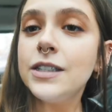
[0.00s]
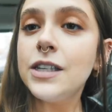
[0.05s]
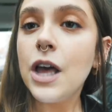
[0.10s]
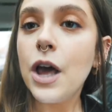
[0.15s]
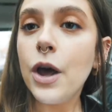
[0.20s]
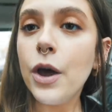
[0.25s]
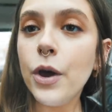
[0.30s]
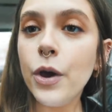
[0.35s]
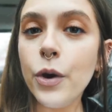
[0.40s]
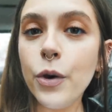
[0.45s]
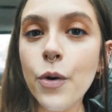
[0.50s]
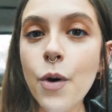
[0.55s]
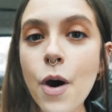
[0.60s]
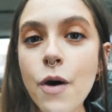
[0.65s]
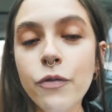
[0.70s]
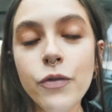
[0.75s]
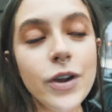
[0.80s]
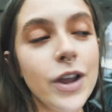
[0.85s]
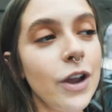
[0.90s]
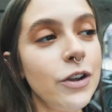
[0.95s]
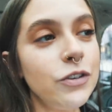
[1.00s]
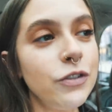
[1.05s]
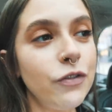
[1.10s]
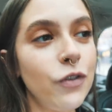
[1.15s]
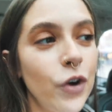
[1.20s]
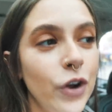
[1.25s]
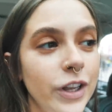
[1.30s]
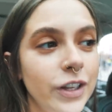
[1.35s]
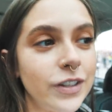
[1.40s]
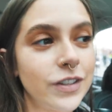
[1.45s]
So off we go to
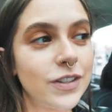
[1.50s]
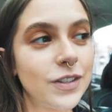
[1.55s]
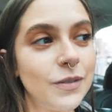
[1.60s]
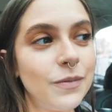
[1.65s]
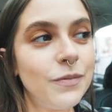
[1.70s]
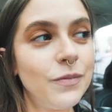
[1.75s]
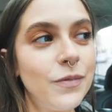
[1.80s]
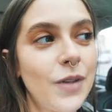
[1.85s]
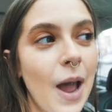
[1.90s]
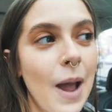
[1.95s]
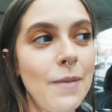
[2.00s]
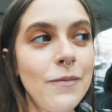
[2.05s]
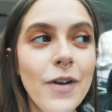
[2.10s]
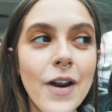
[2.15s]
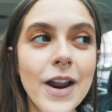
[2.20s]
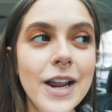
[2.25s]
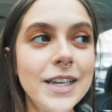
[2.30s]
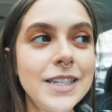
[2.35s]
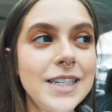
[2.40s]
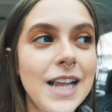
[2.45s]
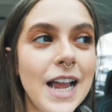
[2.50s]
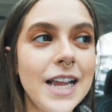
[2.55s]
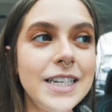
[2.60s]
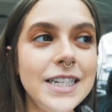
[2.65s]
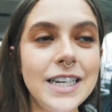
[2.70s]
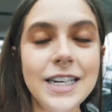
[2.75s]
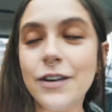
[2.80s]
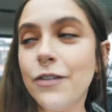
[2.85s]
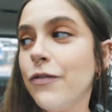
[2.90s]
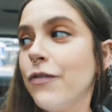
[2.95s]
Foyles. I'm very
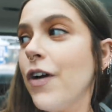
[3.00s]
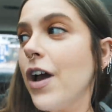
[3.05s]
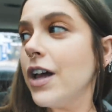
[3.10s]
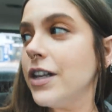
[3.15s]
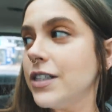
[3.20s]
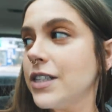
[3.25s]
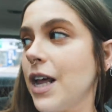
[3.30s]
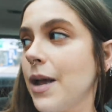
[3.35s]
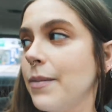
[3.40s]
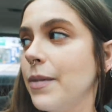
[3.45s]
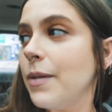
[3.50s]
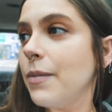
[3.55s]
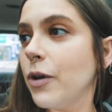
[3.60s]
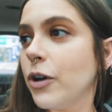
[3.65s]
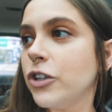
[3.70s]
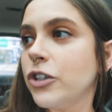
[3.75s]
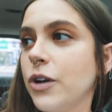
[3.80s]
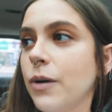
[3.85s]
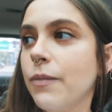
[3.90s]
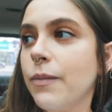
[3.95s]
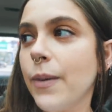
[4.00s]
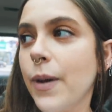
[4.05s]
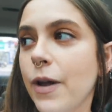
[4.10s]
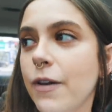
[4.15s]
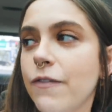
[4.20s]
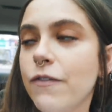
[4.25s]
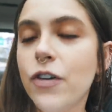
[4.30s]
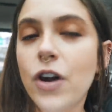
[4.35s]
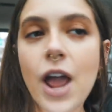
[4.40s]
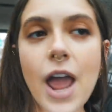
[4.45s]
excited, first time in a bookshop
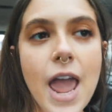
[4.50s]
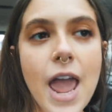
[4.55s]
for